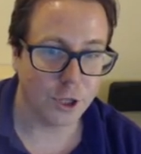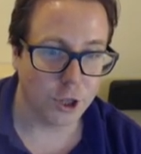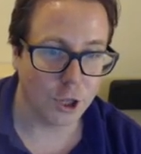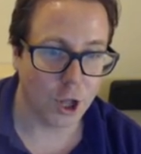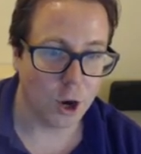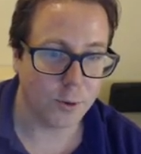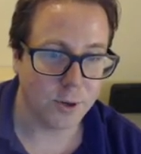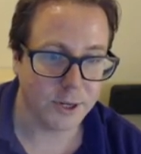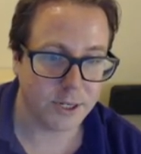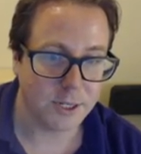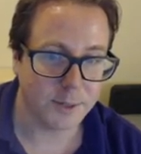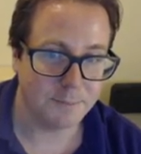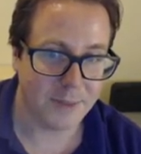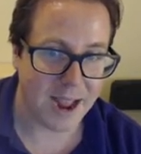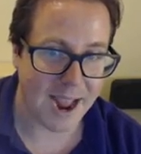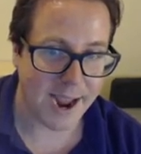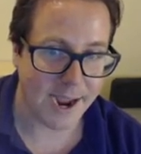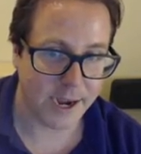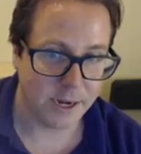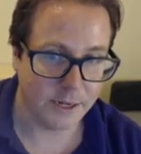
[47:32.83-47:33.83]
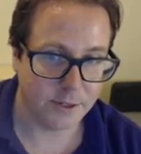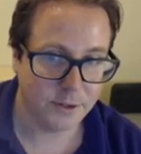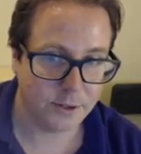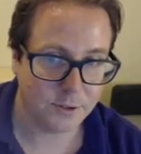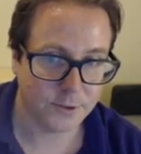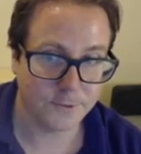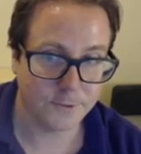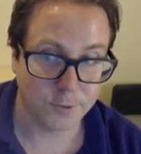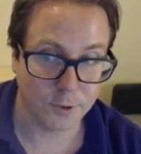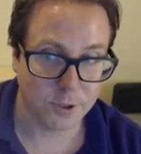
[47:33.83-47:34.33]
lower
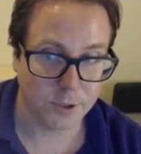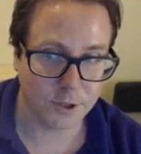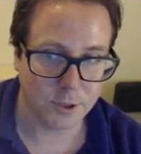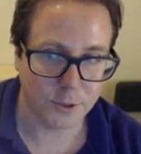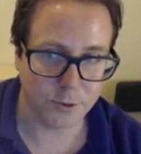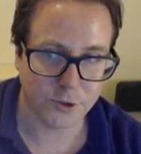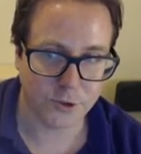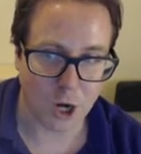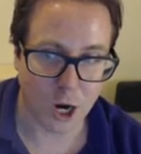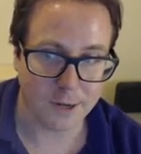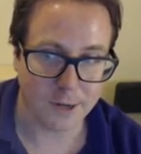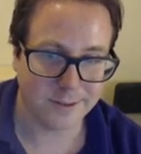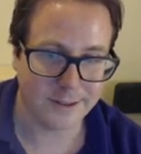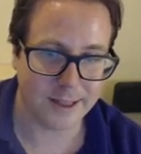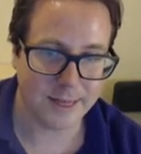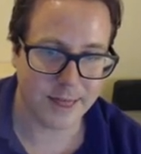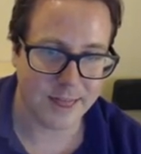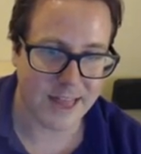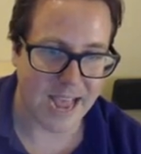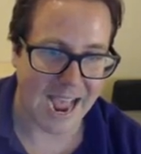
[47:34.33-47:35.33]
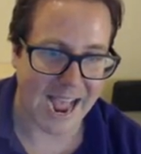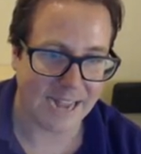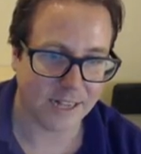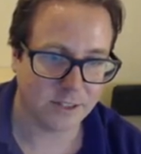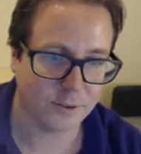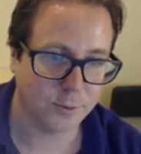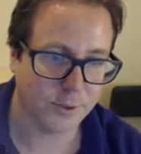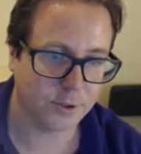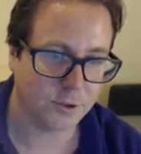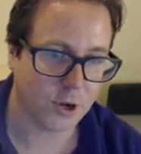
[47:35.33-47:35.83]
demand for those stocks,
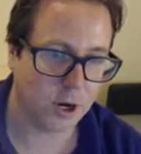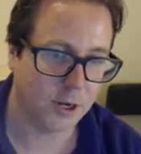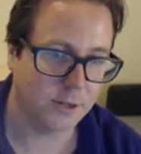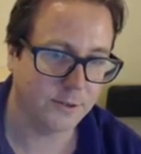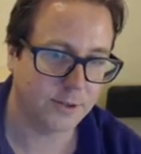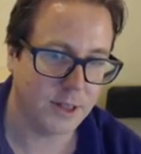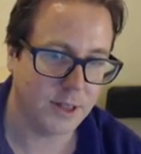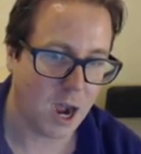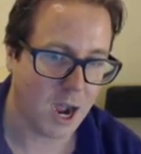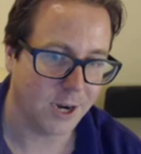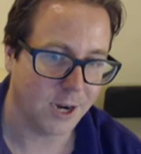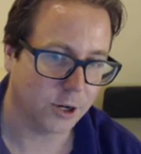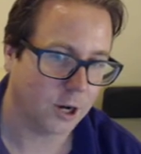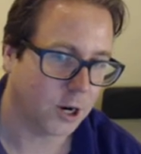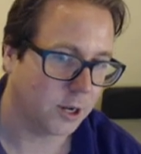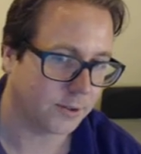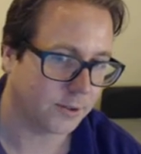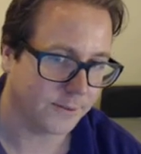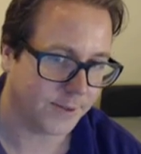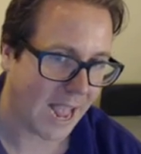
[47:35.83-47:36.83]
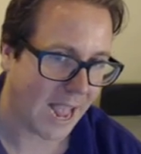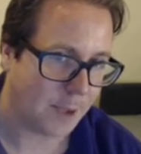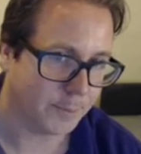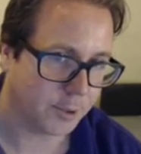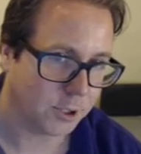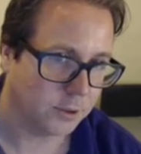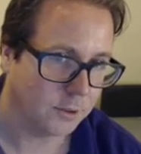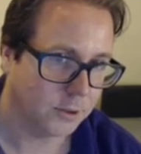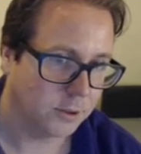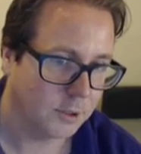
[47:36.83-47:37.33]
that's what's causing the higher cost of
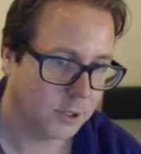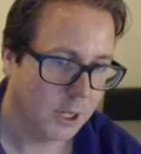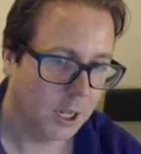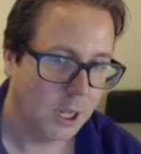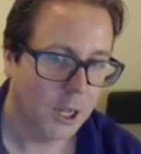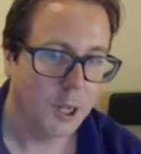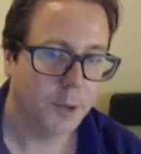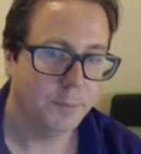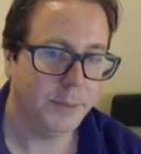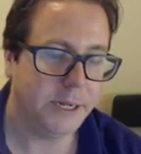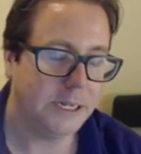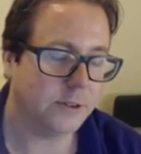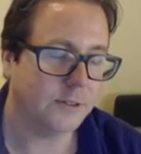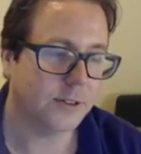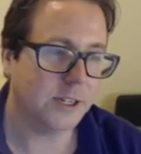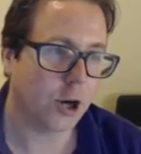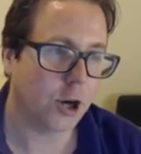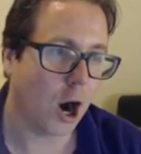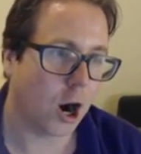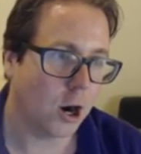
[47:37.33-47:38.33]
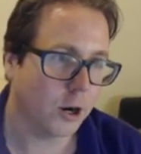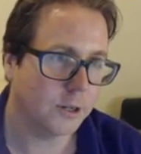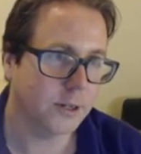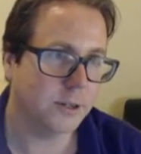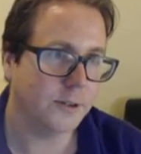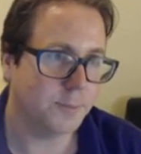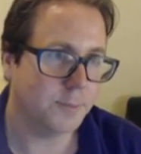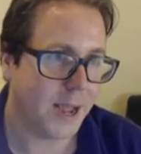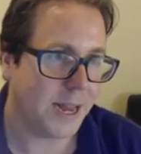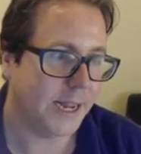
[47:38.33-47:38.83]
capital. Because there aren't
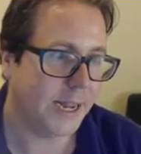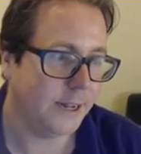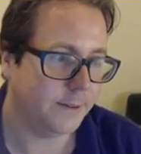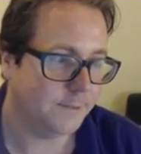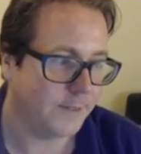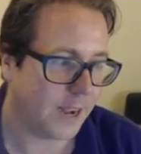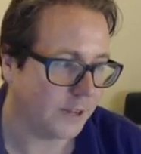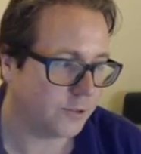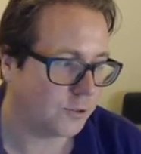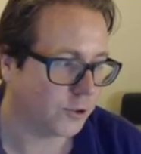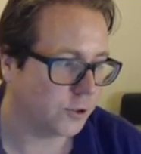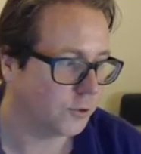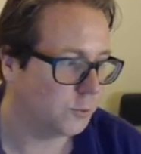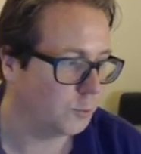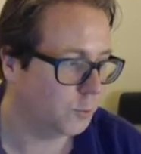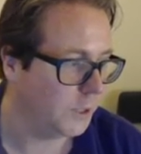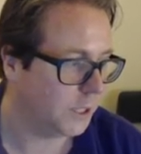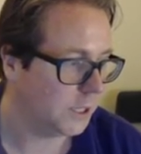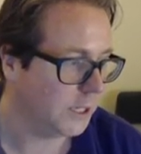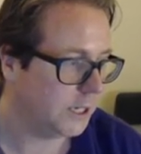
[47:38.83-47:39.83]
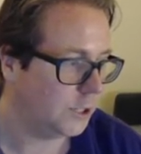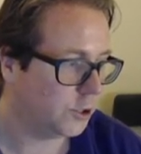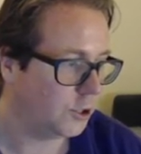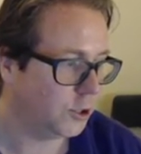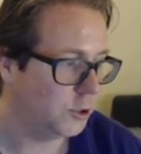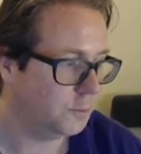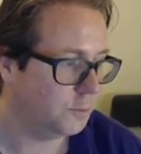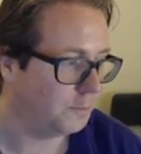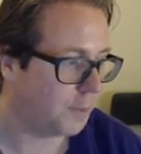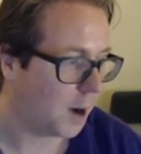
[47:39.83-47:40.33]
as many investors willing
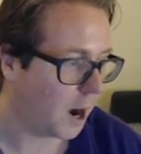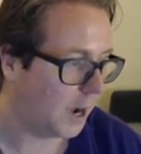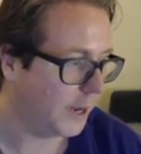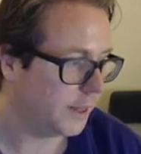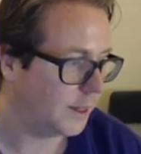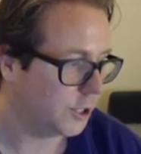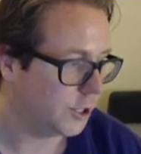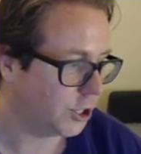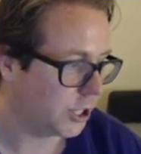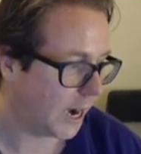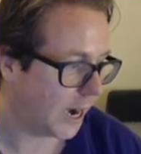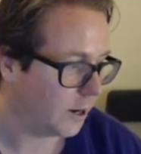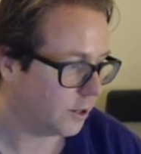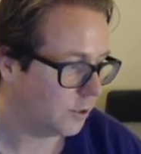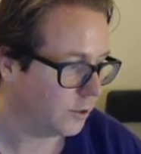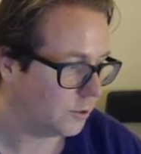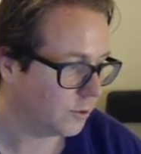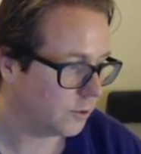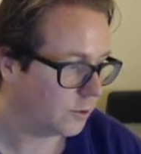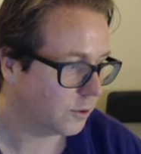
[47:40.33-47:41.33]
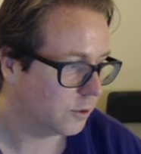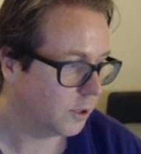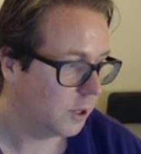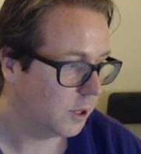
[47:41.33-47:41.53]
to buy the shares,